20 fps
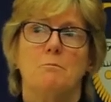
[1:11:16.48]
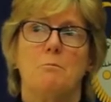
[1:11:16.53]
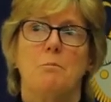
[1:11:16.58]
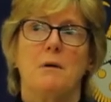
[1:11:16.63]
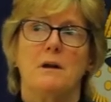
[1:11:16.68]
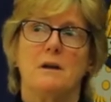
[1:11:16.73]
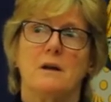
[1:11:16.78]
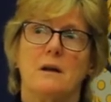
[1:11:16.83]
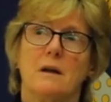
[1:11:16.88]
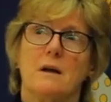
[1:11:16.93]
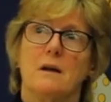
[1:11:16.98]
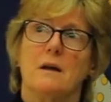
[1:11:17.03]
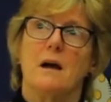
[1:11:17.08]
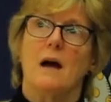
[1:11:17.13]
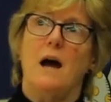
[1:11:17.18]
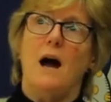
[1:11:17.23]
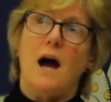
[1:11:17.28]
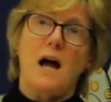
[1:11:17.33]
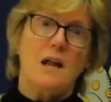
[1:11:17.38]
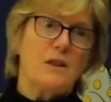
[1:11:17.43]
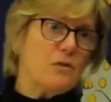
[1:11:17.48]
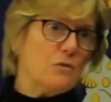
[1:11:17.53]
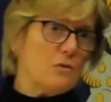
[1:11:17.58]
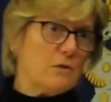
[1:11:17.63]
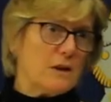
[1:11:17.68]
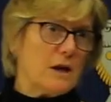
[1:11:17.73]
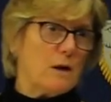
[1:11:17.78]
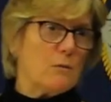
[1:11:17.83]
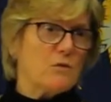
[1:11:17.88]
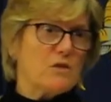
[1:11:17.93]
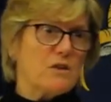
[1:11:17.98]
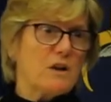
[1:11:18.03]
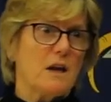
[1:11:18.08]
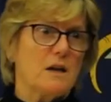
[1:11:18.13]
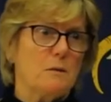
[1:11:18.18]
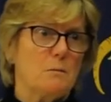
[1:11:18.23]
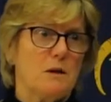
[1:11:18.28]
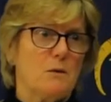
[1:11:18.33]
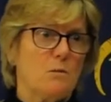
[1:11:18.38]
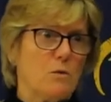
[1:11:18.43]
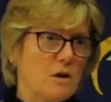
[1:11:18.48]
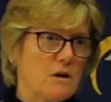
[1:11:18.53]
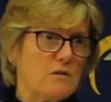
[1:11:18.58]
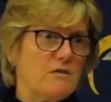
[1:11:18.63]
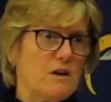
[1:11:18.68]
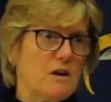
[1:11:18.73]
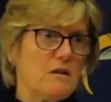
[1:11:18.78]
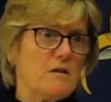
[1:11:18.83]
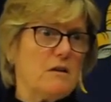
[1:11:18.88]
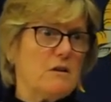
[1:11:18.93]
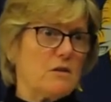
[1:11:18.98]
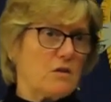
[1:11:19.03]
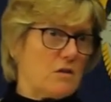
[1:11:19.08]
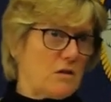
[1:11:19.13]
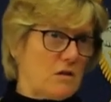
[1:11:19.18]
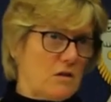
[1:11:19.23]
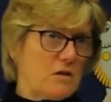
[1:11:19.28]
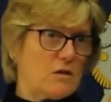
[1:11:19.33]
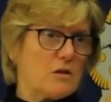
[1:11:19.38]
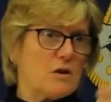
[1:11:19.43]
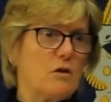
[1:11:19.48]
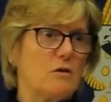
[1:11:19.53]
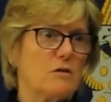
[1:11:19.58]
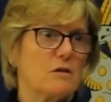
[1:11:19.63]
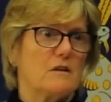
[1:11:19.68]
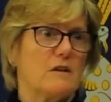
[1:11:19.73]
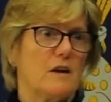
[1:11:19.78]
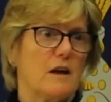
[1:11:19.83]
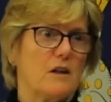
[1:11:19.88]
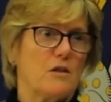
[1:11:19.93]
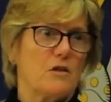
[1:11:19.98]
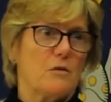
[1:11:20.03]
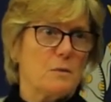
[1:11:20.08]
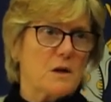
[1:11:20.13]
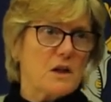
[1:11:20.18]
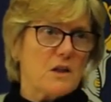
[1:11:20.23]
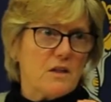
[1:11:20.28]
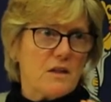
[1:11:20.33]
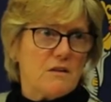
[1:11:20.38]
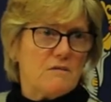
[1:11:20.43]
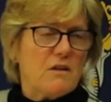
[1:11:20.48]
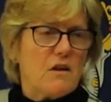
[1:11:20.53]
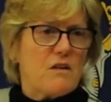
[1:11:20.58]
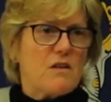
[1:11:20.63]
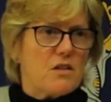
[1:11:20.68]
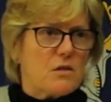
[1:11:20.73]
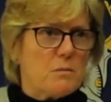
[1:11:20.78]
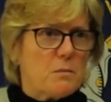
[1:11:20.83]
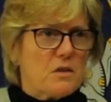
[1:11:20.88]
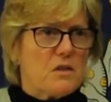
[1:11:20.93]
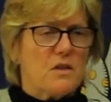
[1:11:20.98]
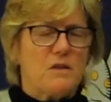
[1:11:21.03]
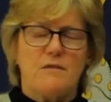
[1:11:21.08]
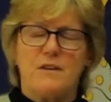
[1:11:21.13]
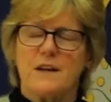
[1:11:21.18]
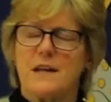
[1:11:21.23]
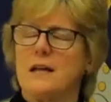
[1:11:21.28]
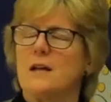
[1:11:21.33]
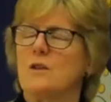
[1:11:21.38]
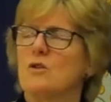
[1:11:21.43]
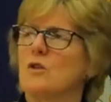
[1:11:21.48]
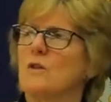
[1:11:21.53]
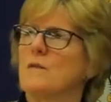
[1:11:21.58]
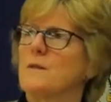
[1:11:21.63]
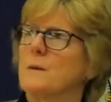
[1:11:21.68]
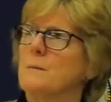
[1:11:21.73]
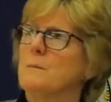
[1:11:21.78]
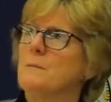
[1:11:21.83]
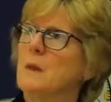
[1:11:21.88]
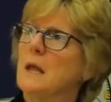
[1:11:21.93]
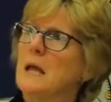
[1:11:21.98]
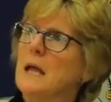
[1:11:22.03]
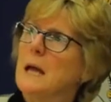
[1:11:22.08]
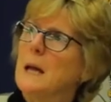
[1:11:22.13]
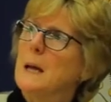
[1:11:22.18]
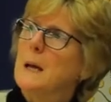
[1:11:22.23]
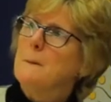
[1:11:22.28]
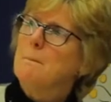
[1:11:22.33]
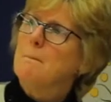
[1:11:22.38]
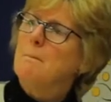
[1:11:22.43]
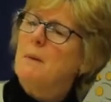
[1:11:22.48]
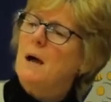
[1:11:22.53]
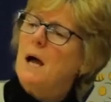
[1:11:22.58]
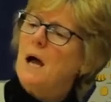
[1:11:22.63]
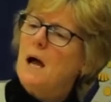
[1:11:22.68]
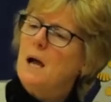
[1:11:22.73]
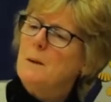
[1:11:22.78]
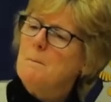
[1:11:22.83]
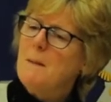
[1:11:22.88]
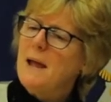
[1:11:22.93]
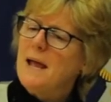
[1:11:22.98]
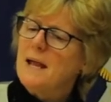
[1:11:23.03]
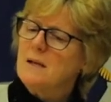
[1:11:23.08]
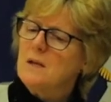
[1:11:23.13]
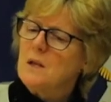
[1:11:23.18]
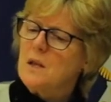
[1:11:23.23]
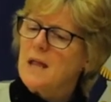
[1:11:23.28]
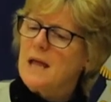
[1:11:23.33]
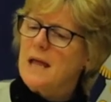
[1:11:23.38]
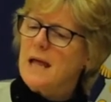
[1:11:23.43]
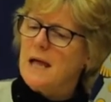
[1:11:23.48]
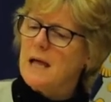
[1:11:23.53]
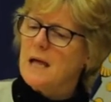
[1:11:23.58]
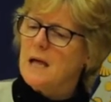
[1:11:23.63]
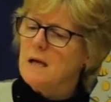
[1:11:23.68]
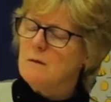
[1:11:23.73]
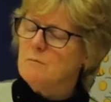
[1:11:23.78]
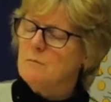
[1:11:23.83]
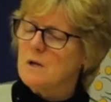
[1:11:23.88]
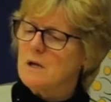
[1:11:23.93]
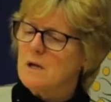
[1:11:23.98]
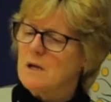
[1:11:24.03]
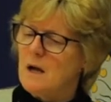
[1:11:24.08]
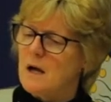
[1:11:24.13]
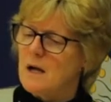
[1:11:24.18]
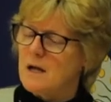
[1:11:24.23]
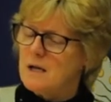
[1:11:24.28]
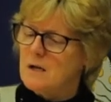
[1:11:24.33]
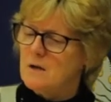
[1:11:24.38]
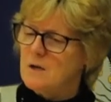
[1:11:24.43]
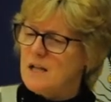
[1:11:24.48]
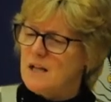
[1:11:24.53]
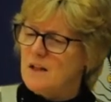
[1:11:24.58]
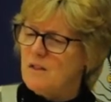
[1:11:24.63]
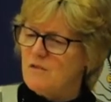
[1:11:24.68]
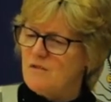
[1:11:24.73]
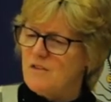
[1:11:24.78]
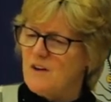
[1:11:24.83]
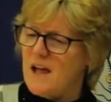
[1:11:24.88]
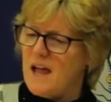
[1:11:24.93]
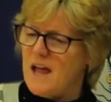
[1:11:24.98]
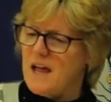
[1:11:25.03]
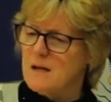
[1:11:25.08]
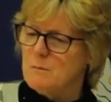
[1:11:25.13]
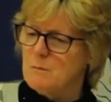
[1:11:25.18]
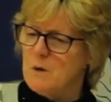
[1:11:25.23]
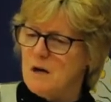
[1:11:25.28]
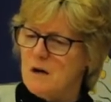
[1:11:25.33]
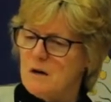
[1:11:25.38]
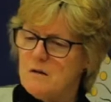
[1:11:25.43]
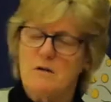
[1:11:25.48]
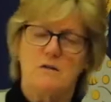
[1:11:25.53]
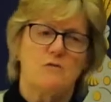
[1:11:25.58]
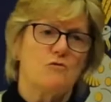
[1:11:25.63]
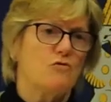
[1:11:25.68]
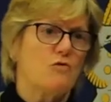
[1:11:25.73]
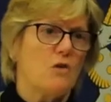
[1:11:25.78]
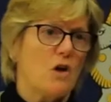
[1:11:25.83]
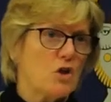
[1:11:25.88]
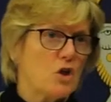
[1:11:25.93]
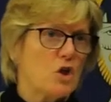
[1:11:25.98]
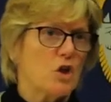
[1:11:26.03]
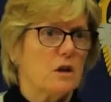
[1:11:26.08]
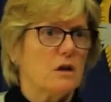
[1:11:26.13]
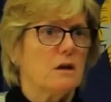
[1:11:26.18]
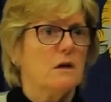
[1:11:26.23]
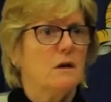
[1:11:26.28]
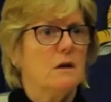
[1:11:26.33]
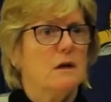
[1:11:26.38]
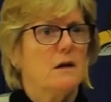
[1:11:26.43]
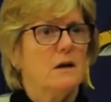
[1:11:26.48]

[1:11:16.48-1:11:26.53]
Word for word: But I thought that was going to be one of our answers, cocktails, because they're very specific, each of them. But I met the guy who leads for AMR in Russia,